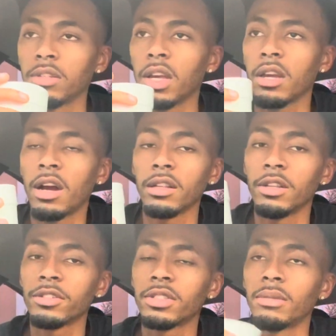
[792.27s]
give y'all a
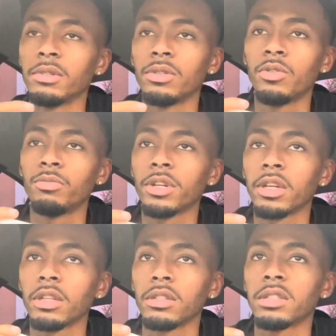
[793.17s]
little something to do,
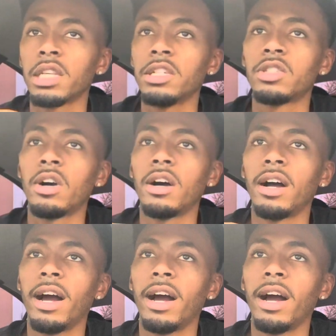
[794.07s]
man. Teach y'all